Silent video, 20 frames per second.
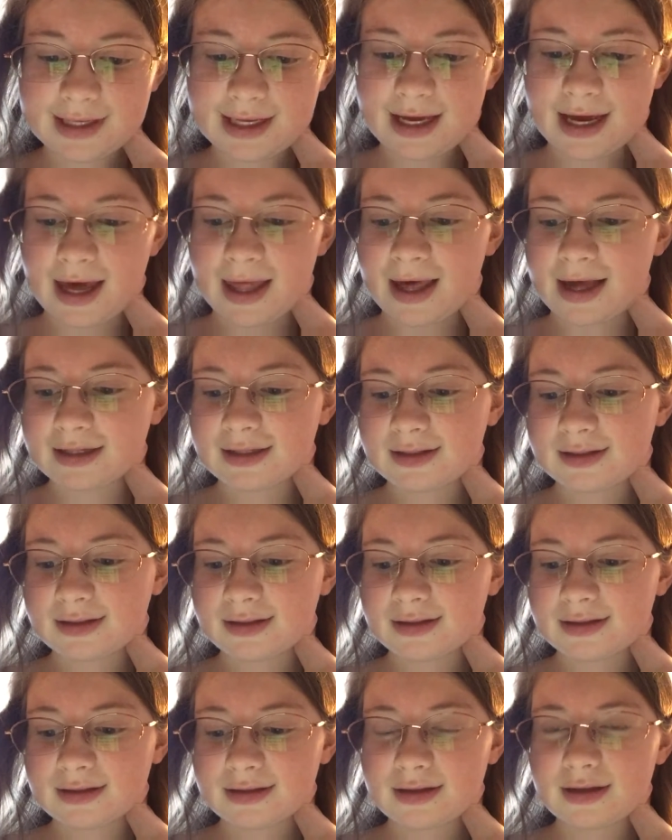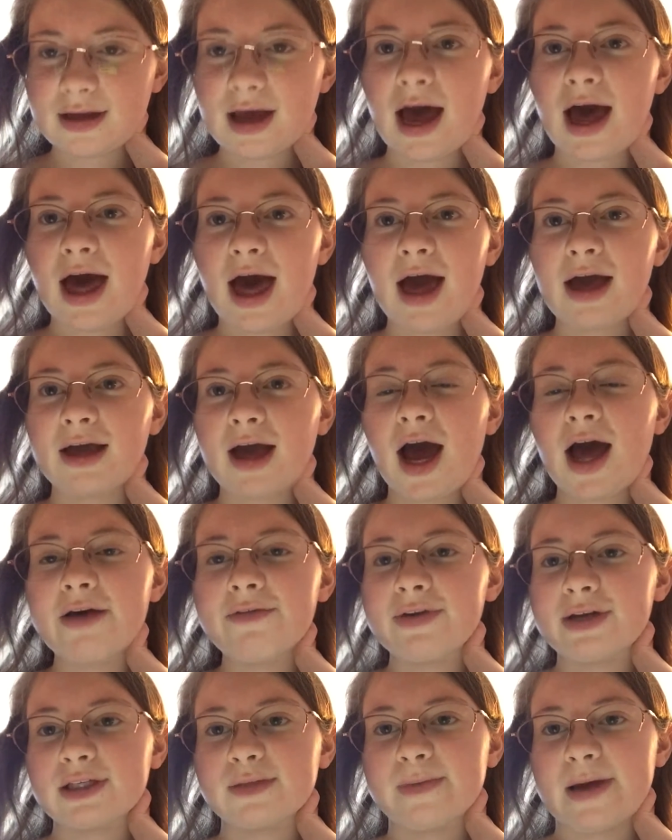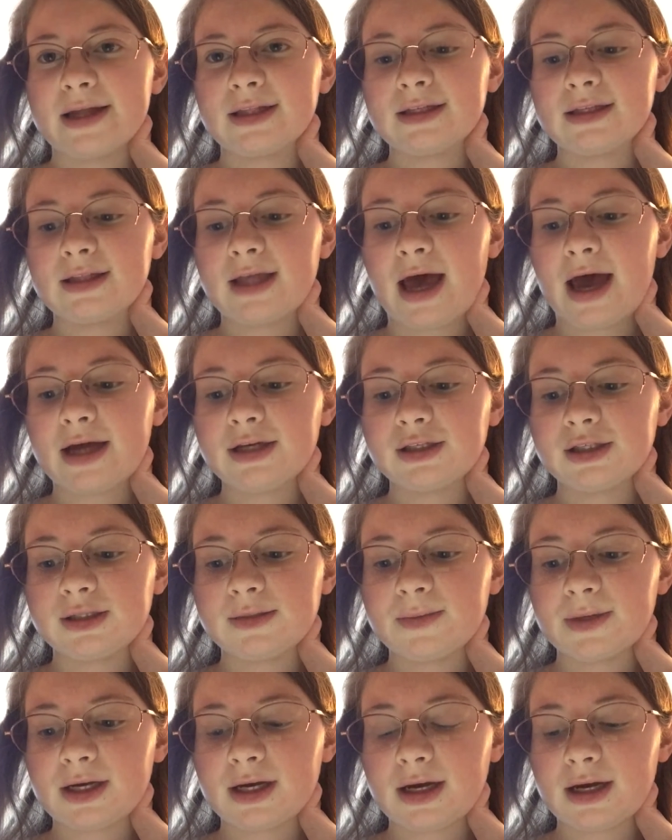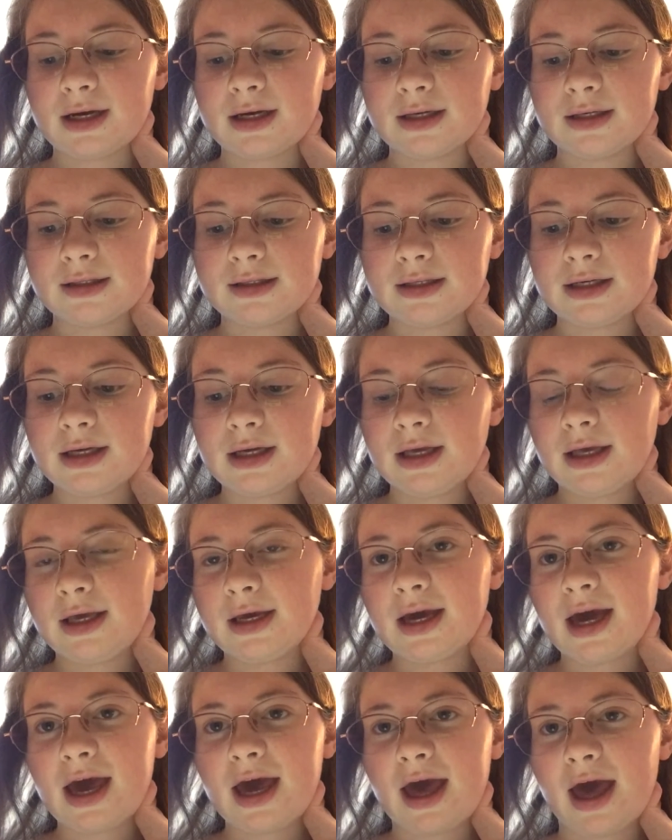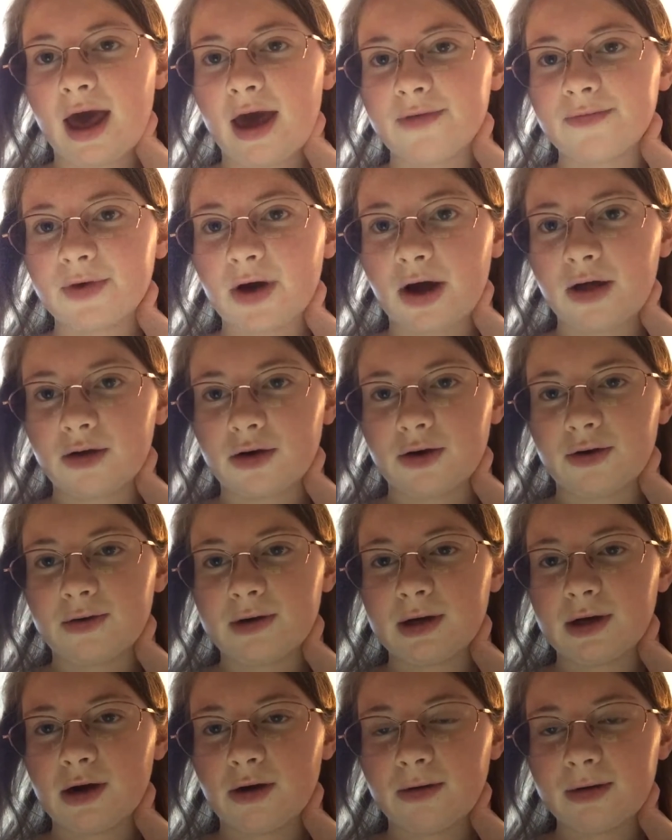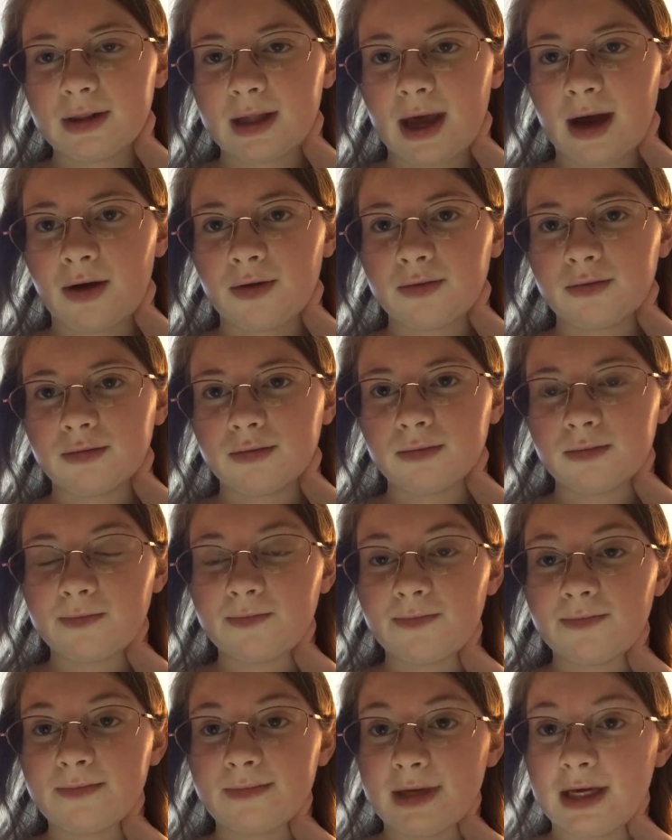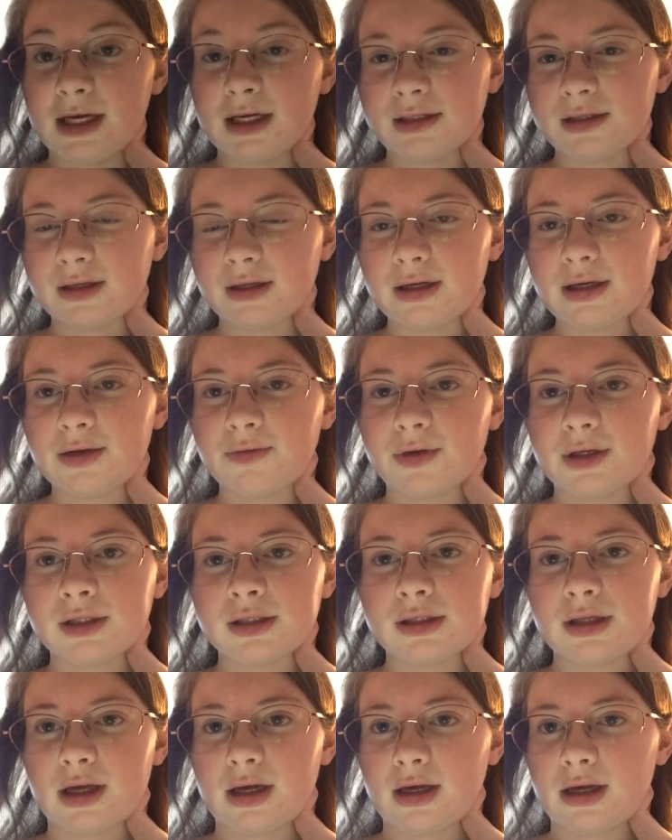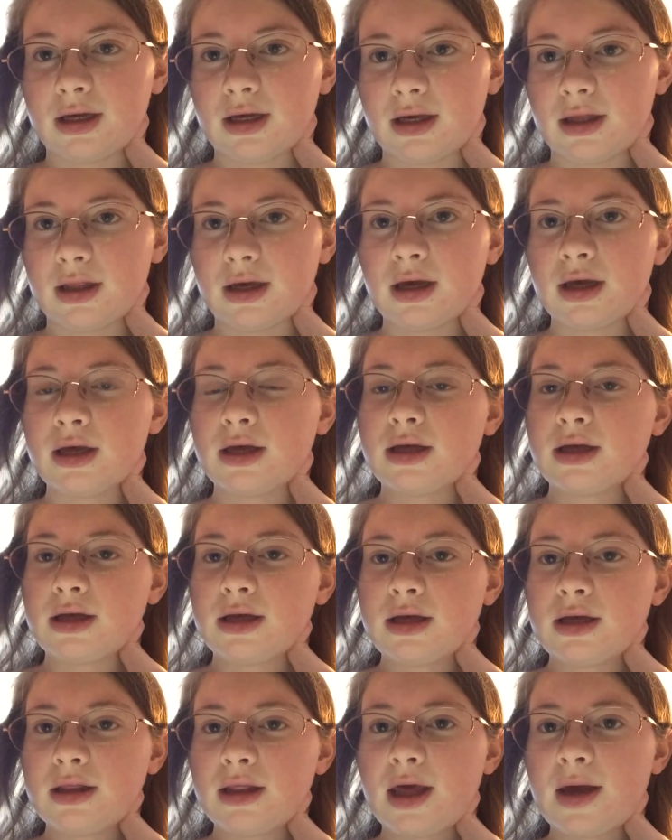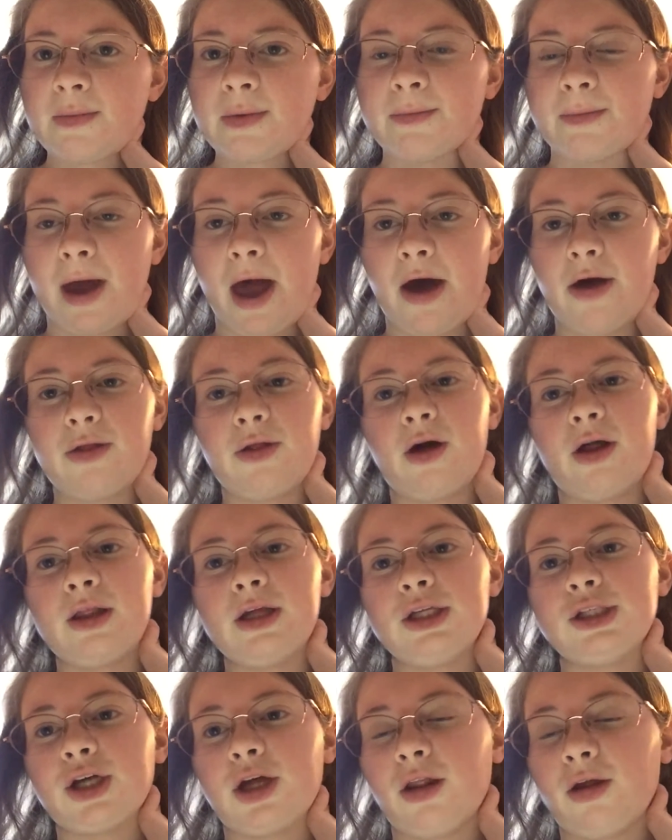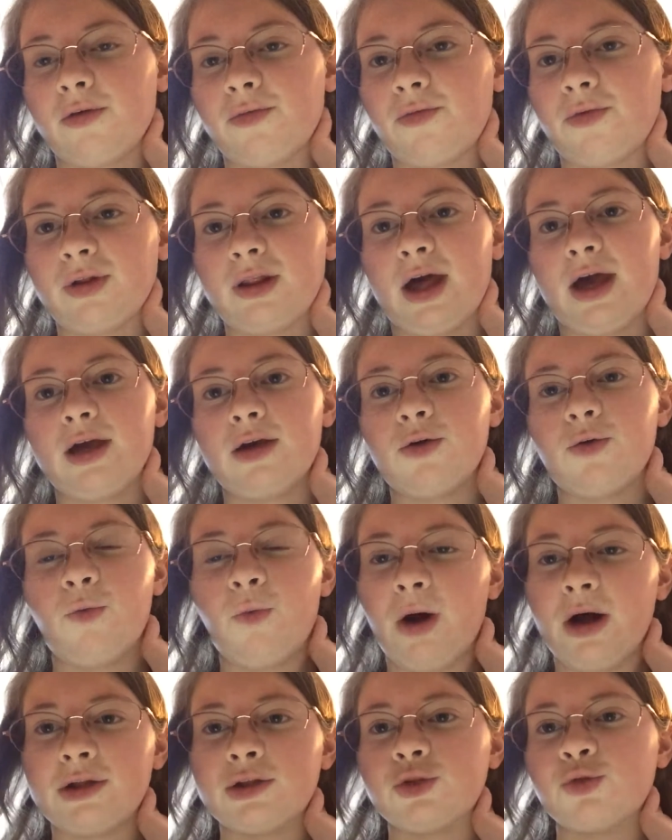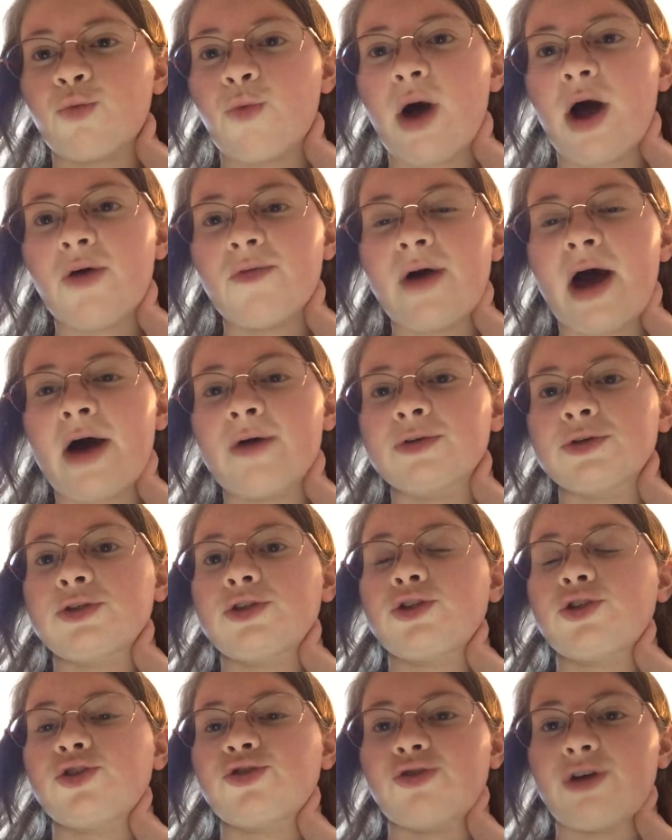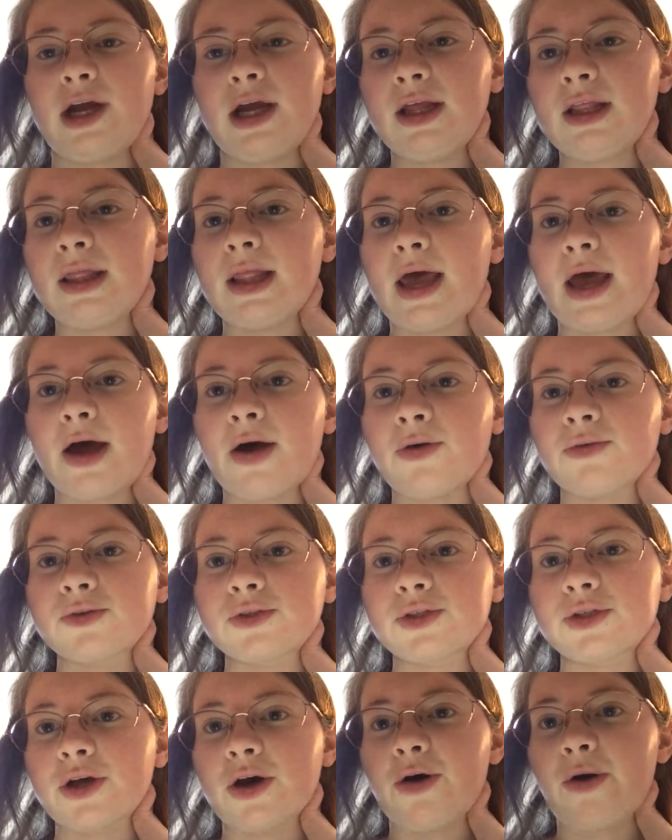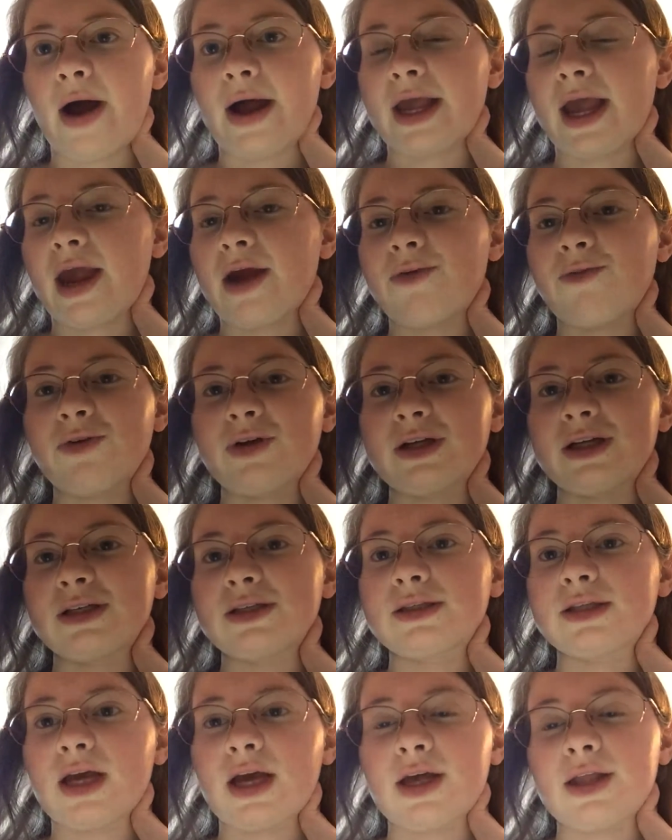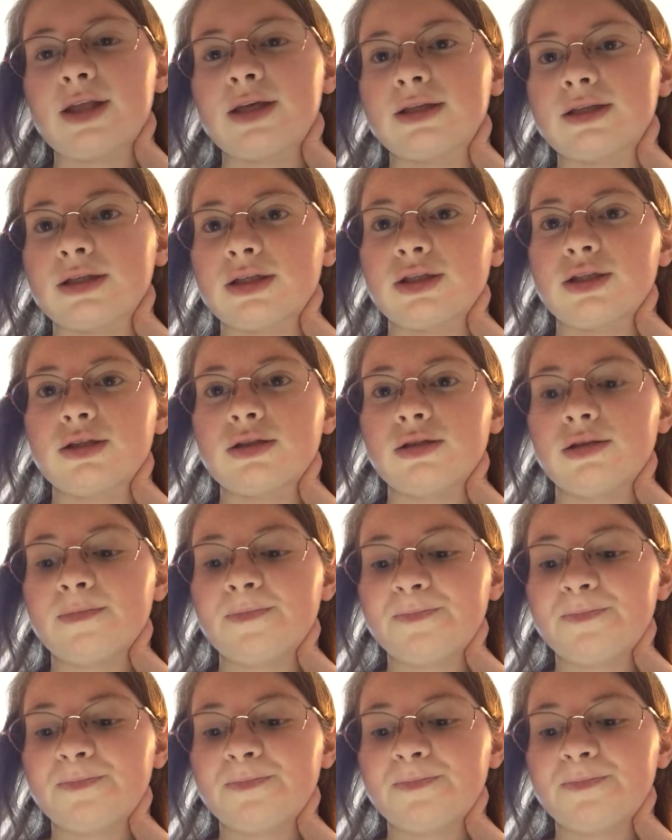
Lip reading: yeah, I kind of expected that just because you can't have Katakuri going down easily, which then again, they've been pounding on each other for like, 12 hours straight now, so I can't really say this is